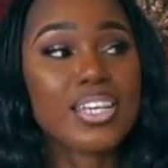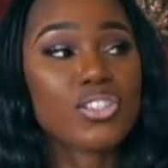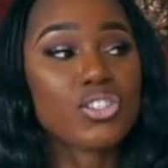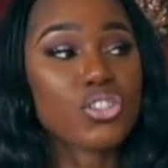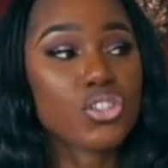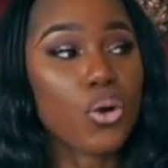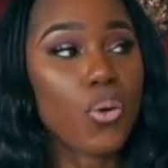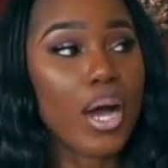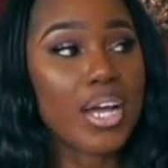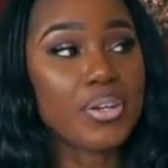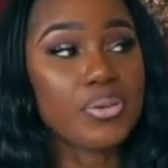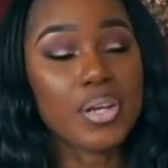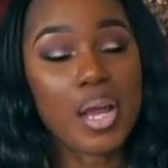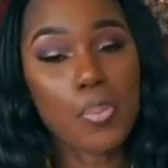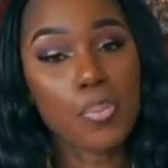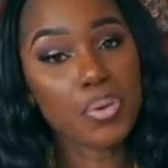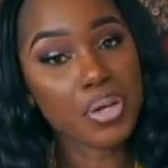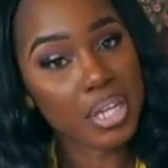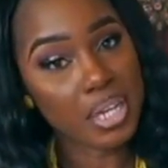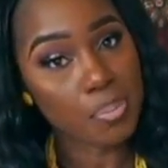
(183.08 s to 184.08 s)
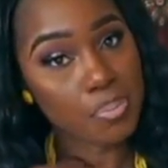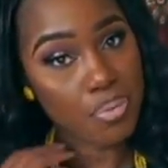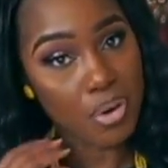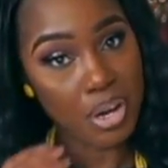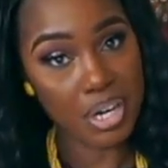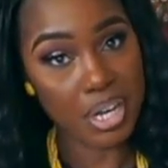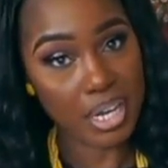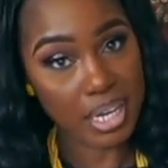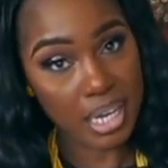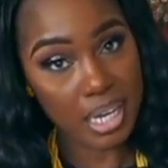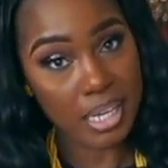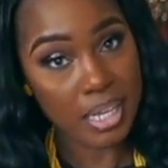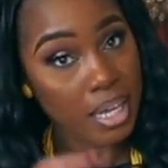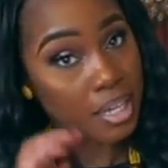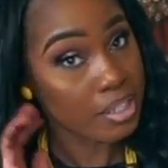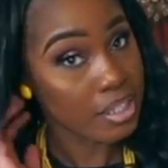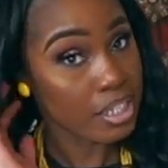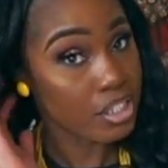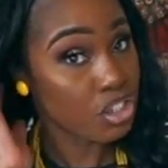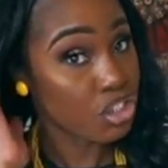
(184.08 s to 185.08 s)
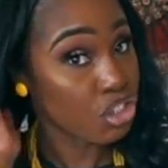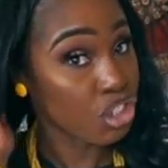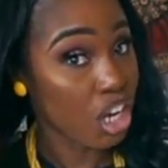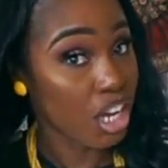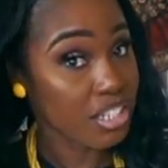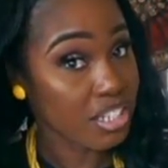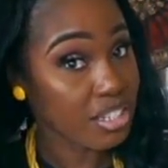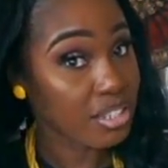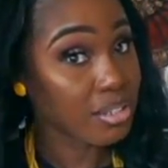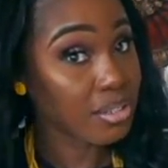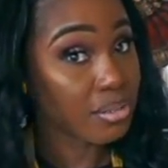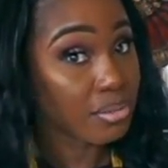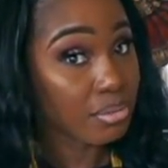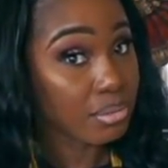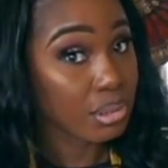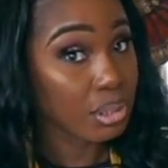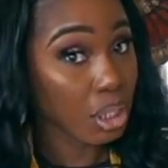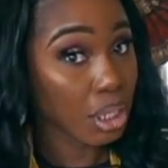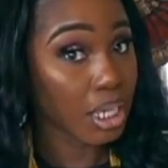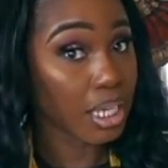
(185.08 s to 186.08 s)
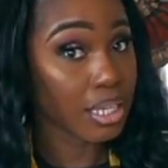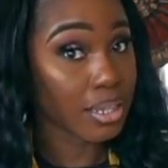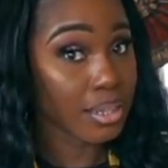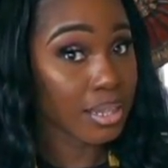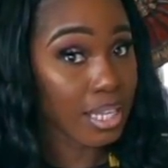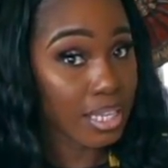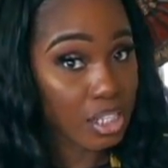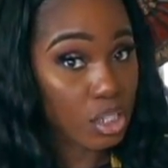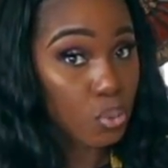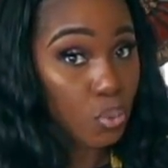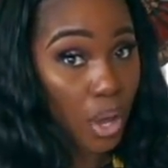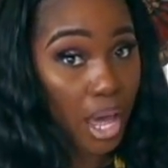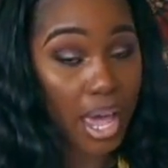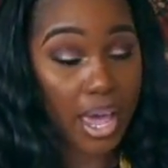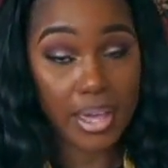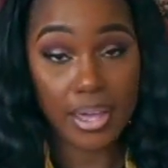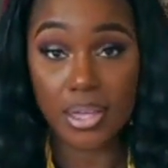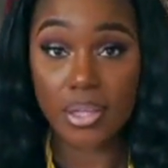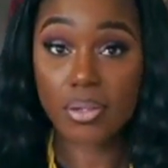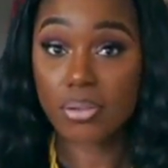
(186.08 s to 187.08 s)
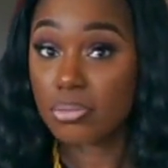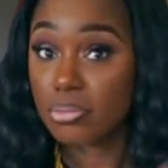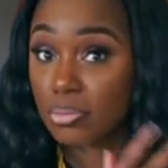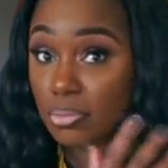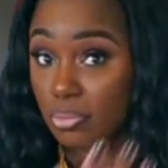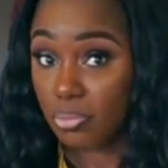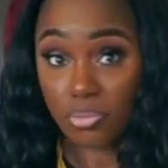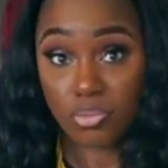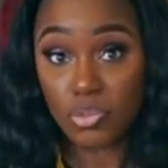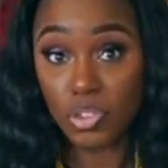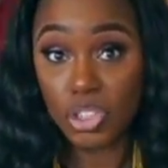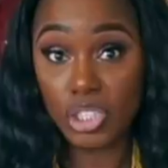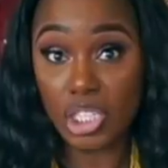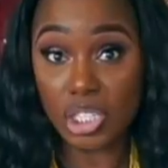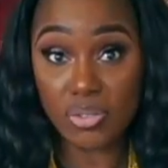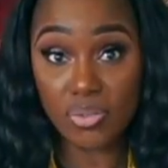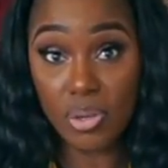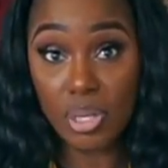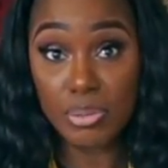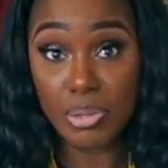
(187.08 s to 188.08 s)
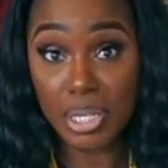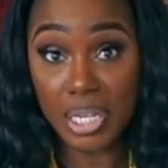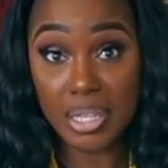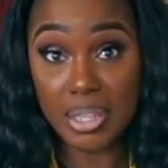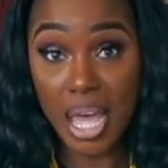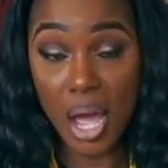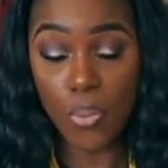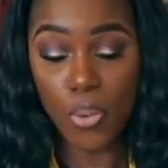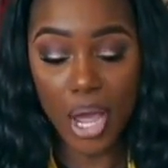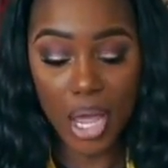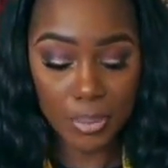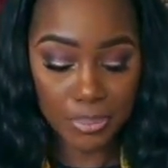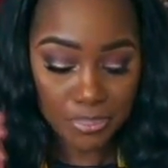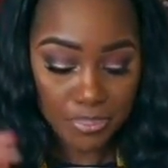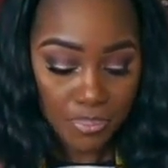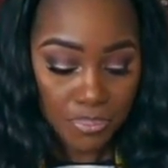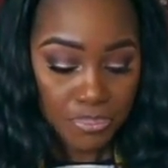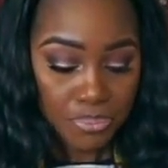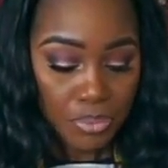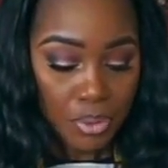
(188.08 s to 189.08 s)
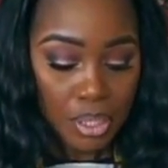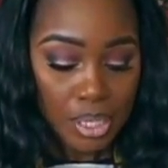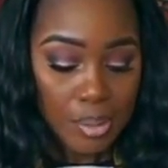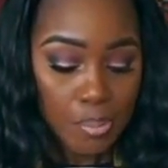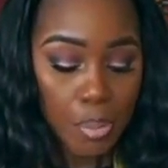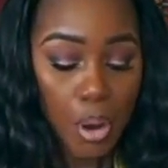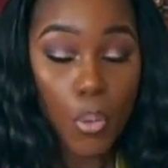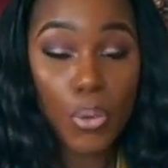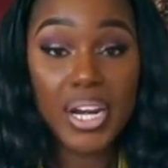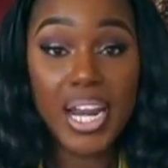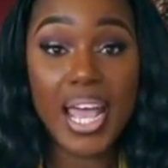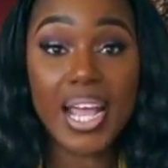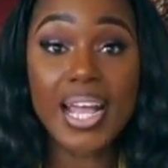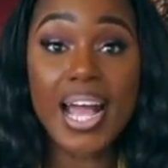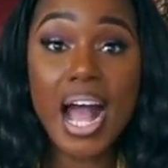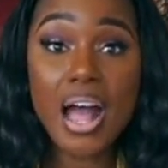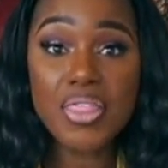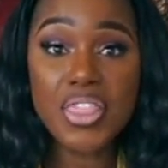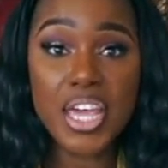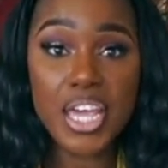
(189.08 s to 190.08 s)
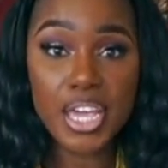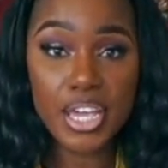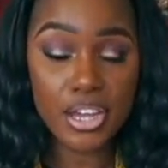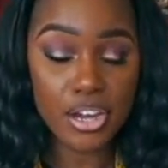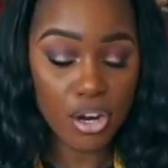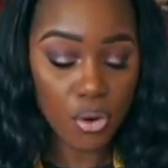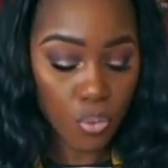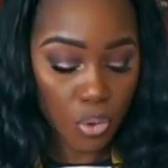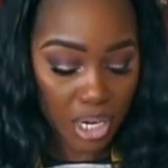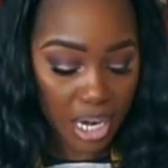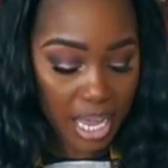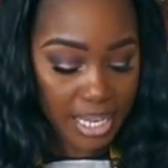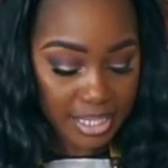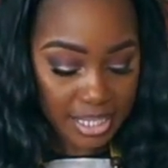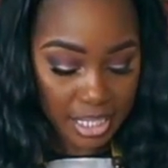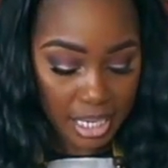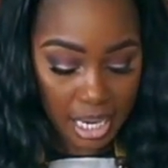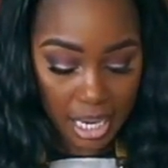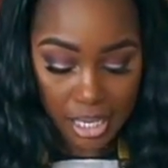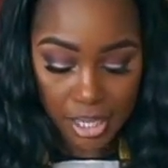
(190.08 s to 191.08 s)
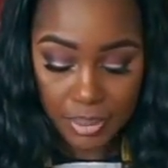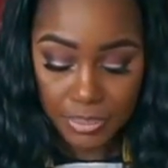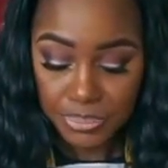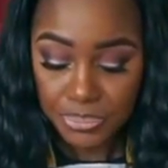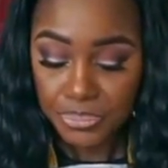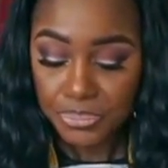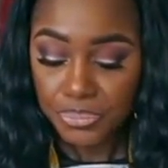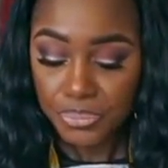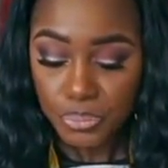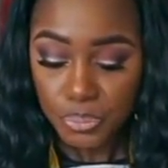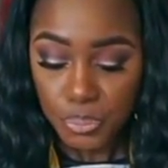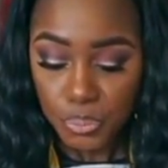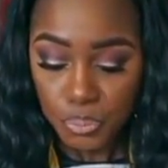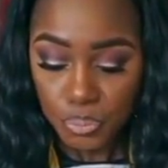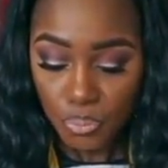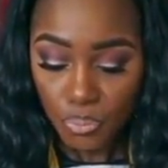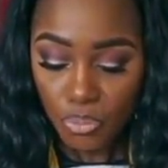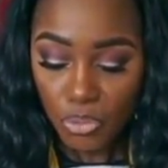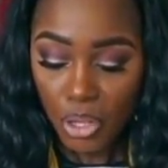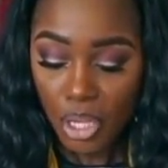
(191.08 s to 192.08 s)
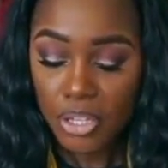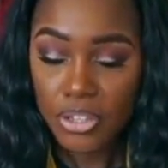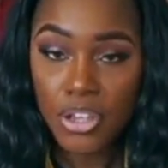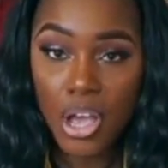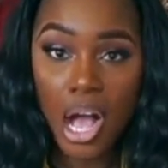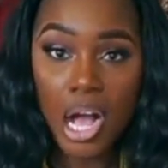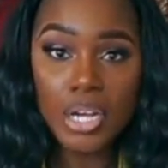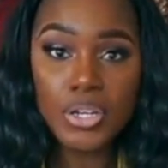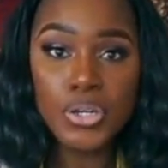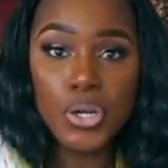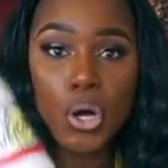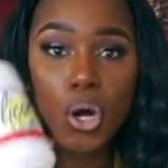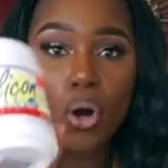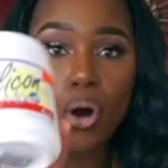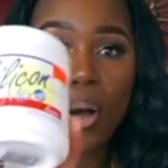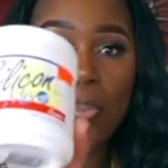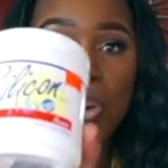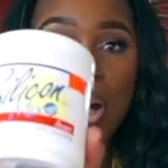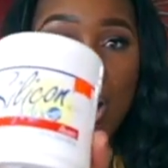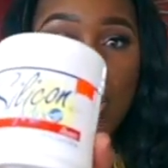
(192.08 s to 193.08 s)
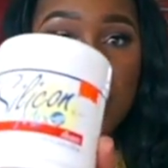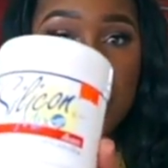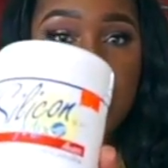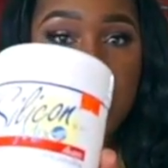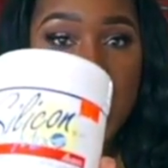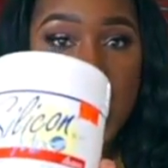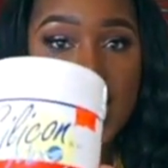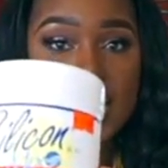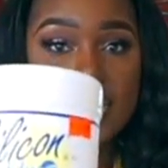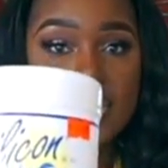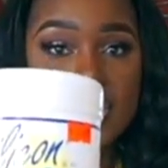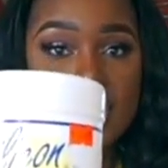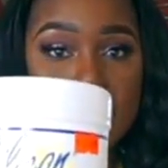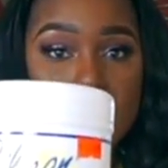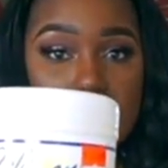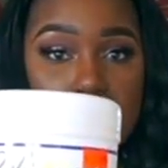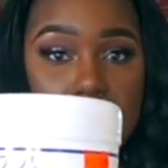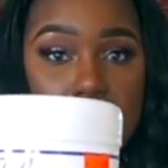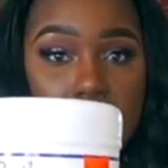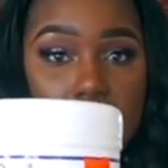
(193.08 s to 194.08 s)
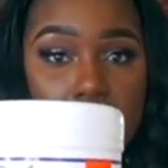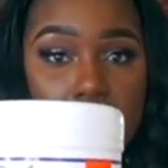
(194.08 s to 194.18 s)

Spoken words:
So I do not put any product in it. It's just looking this way, just from looking that way. But when I got the hair, what I did, y'all know about this.